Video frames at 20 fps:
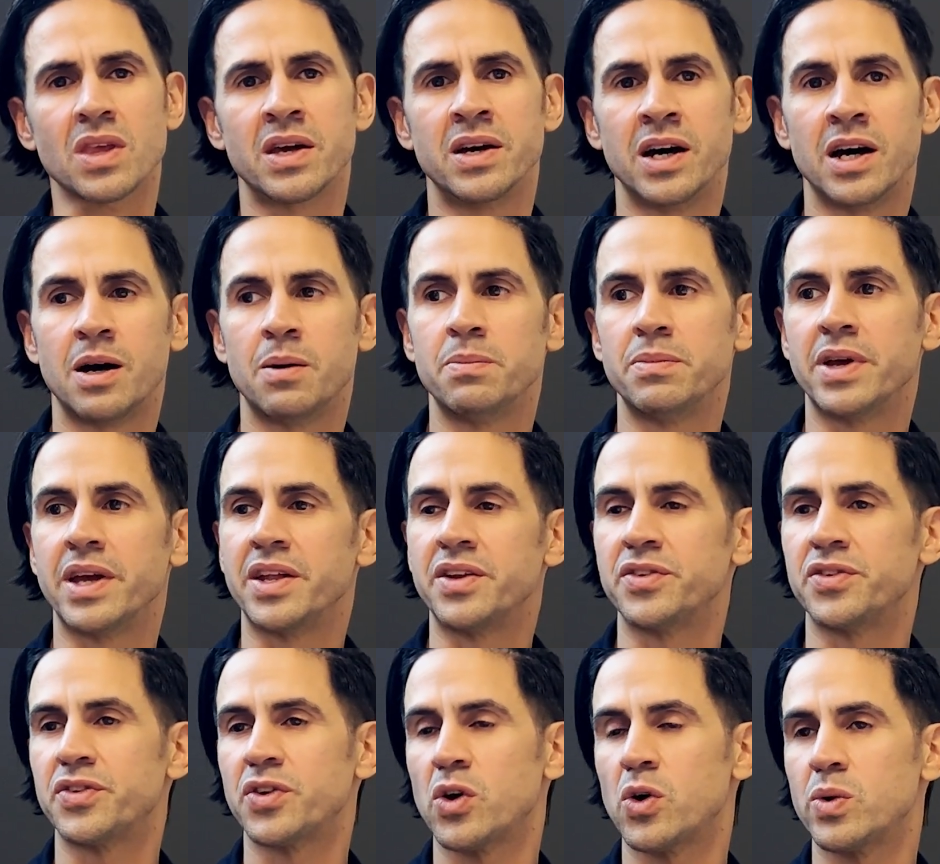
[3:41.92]

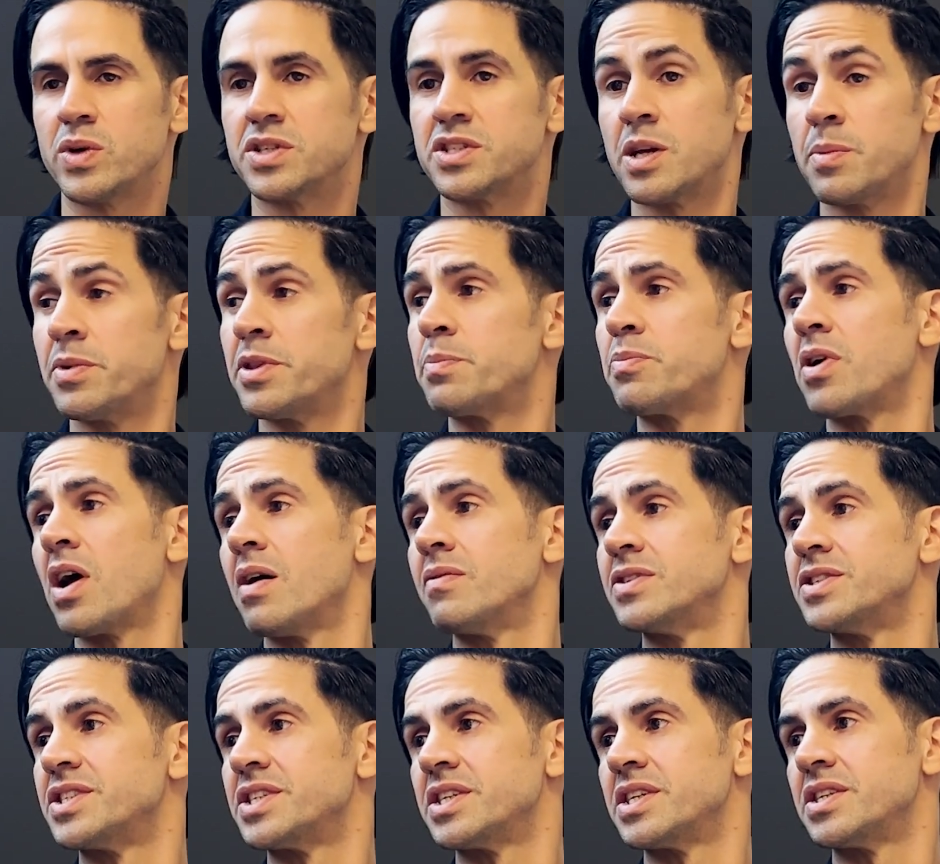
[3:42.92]
And so in some of the
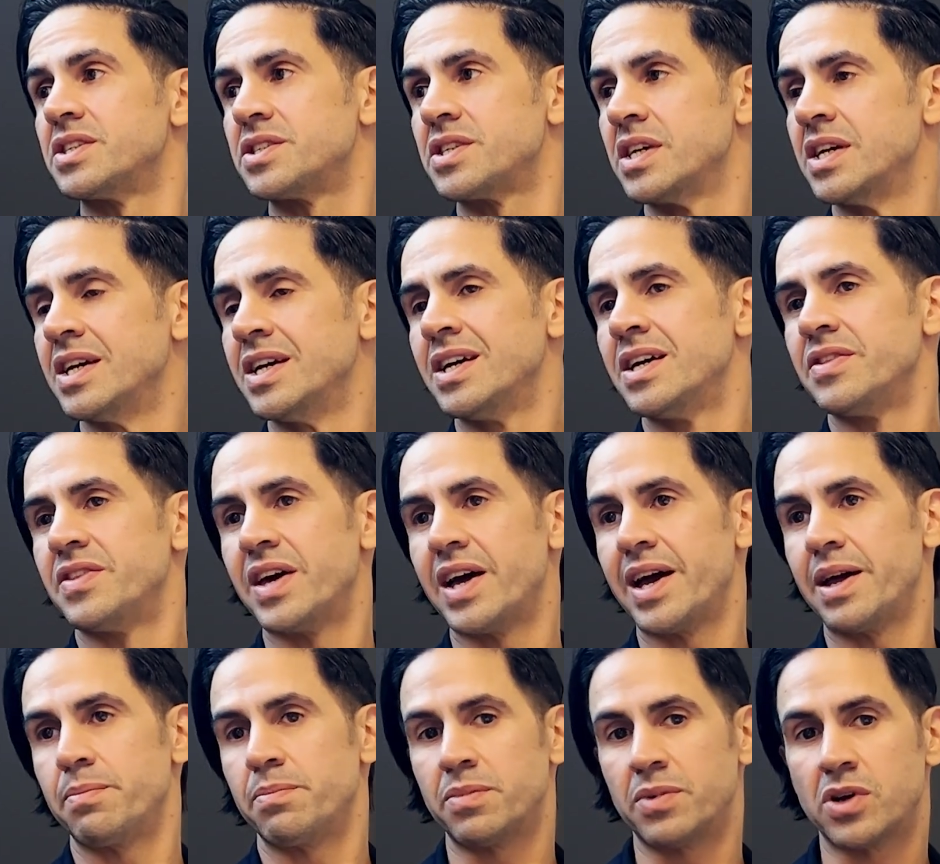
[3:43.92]
provinces,
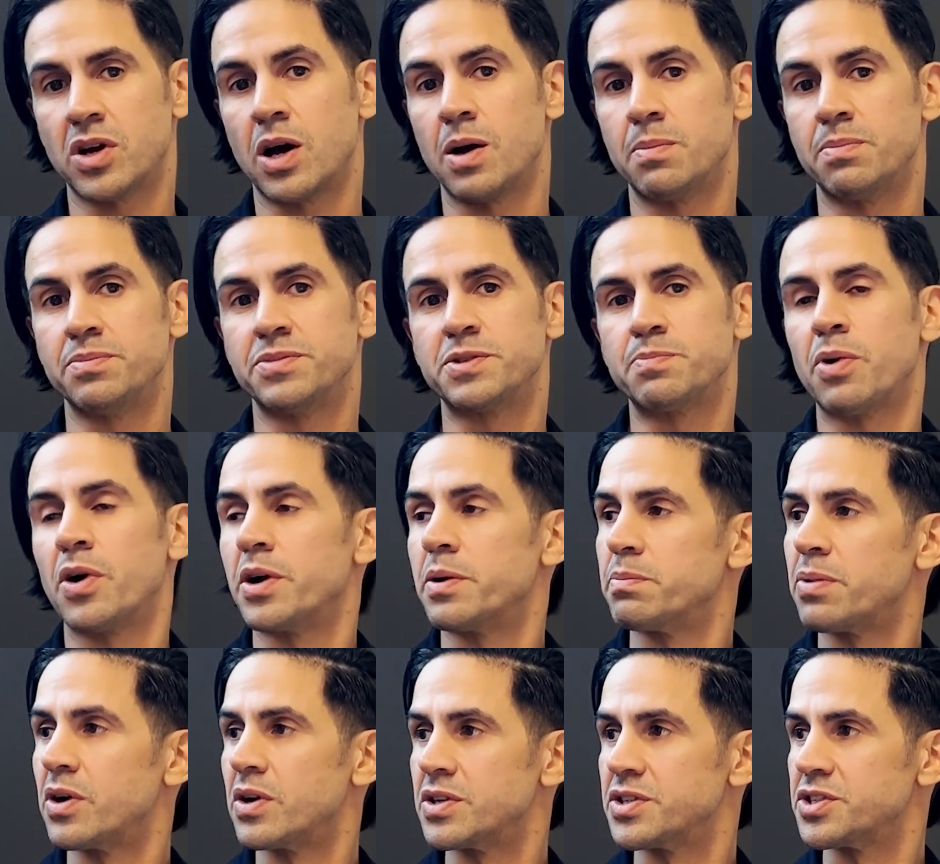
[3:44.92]
that comes part
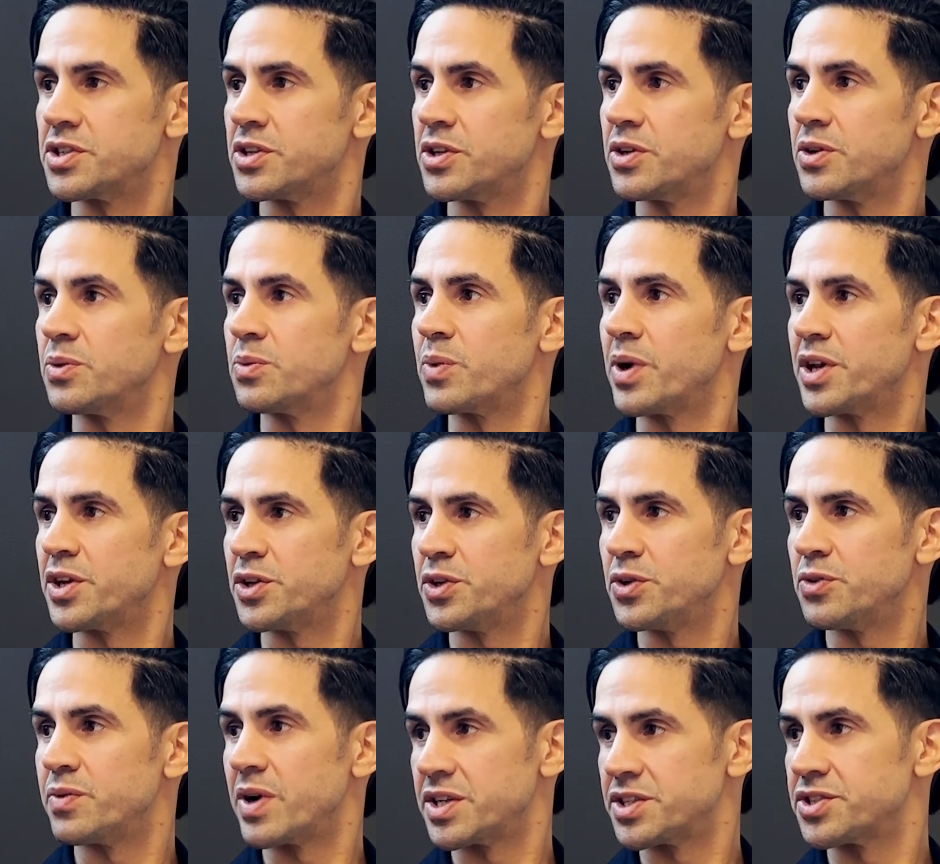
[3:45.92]
and parcel when
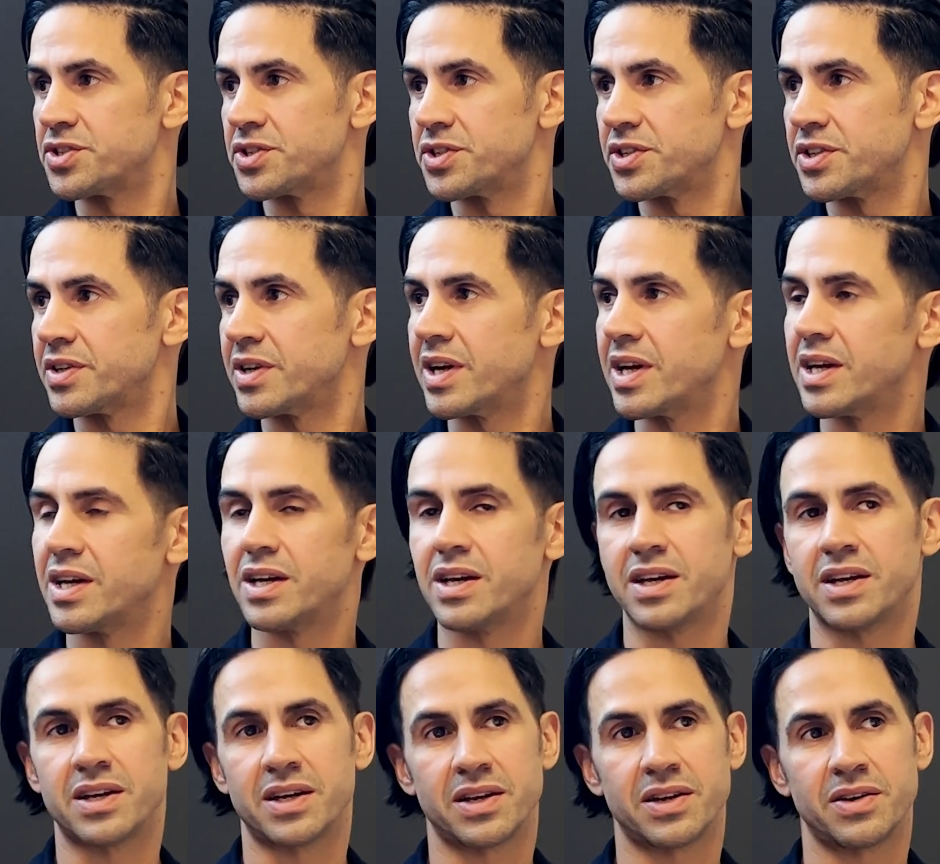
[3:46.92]
you
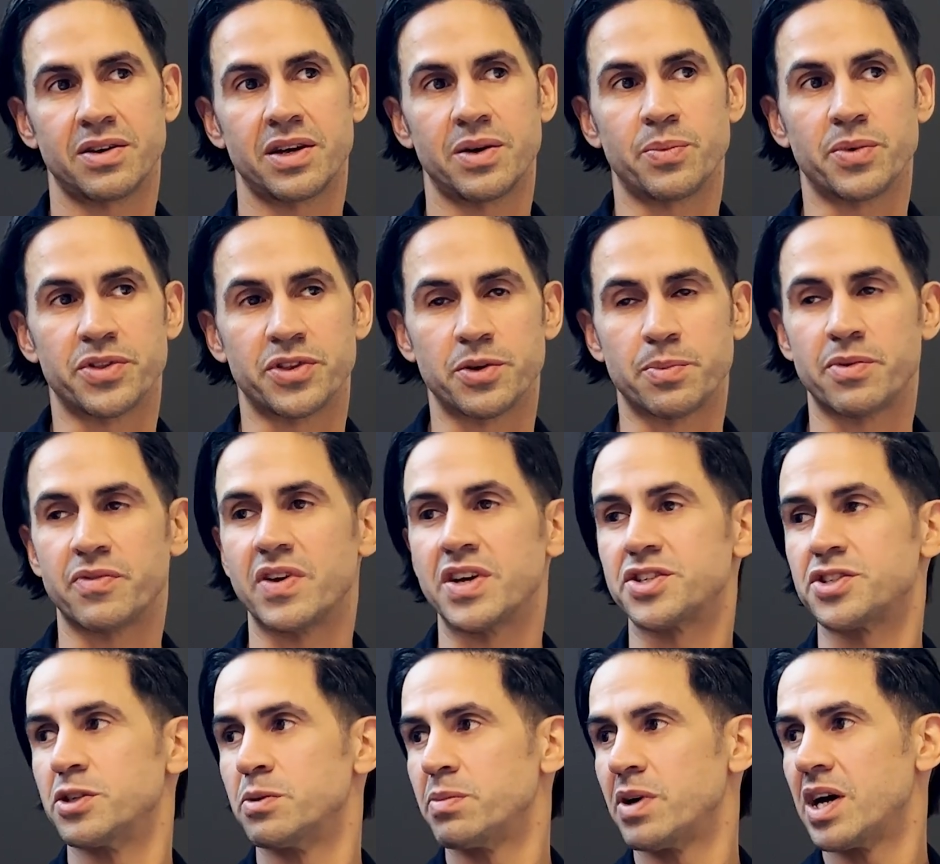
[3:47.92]
register with your
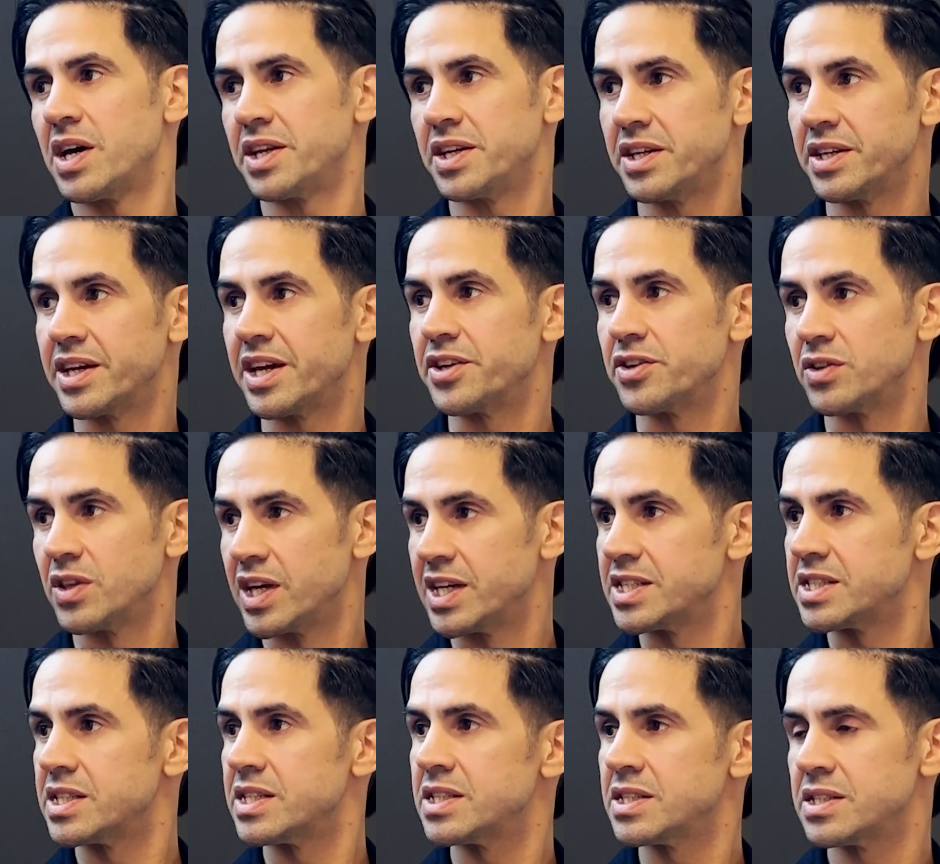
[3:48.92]
professional body and get your
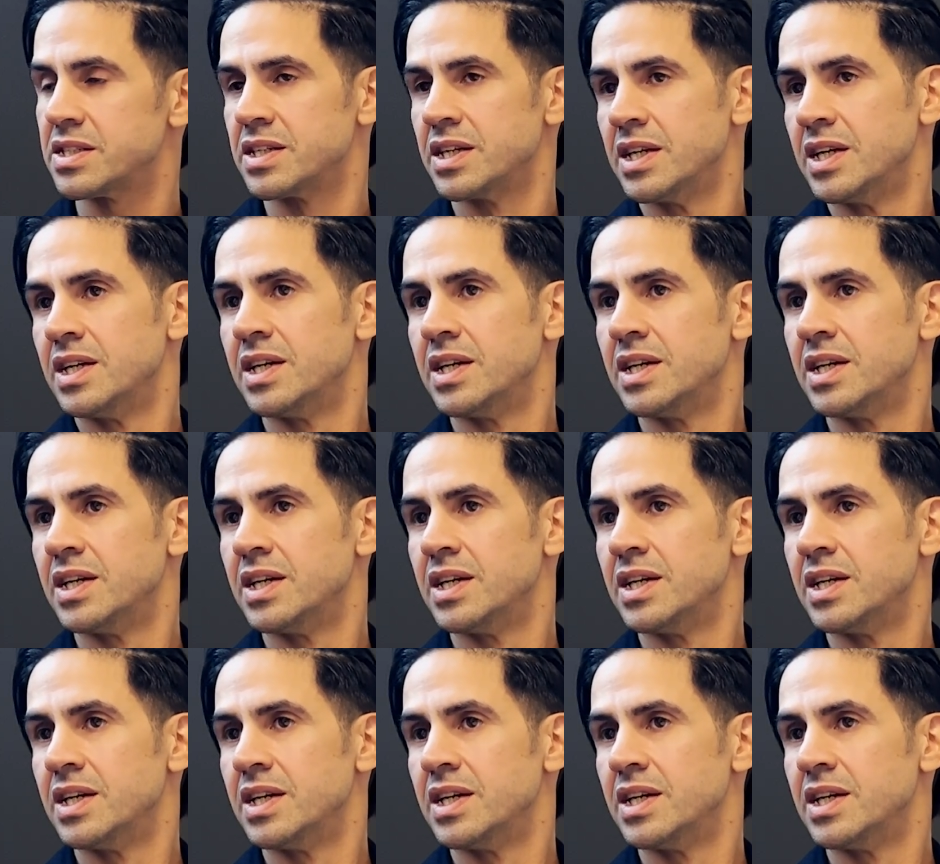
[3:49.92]
license.